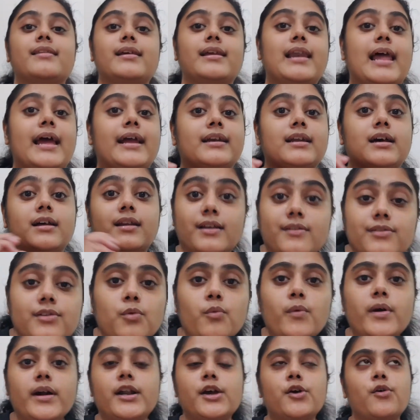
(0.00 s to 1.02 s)
liked another
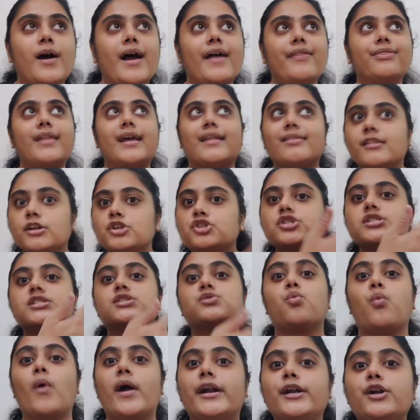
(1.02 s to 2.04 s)
video and then they just
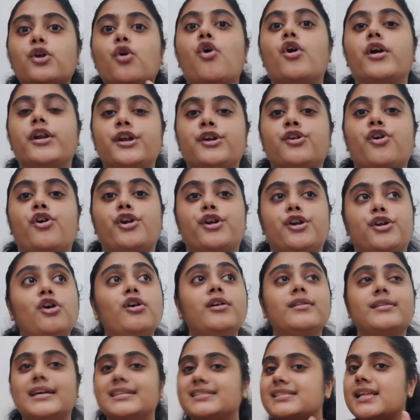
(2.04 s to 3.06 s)
went on and on and
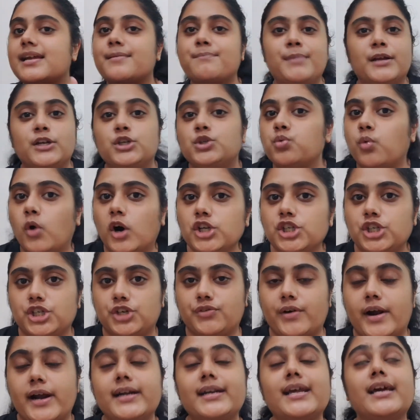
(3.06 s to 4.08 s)
on. That's like binge watching, right?